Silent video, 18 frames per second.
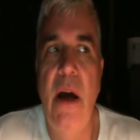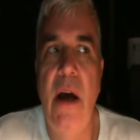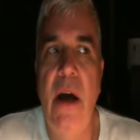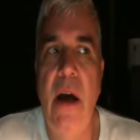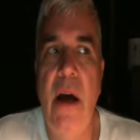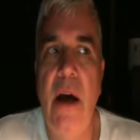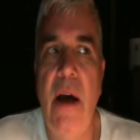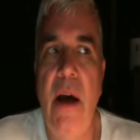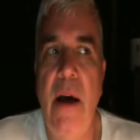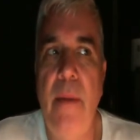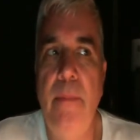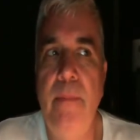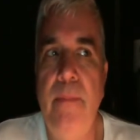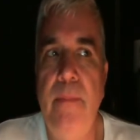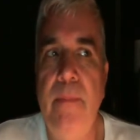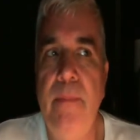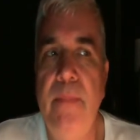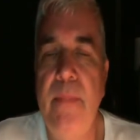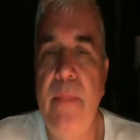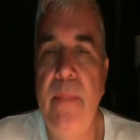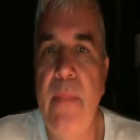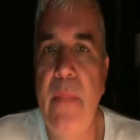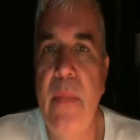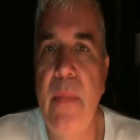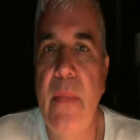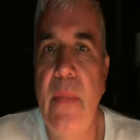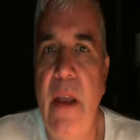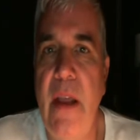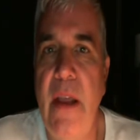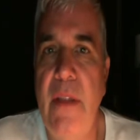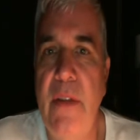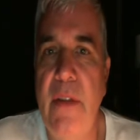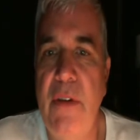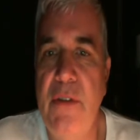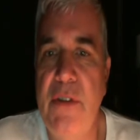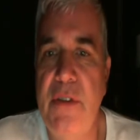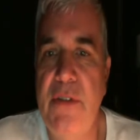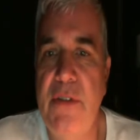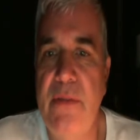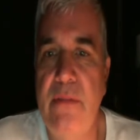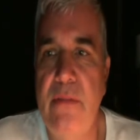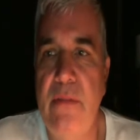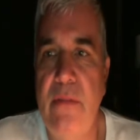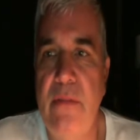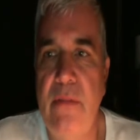And they're just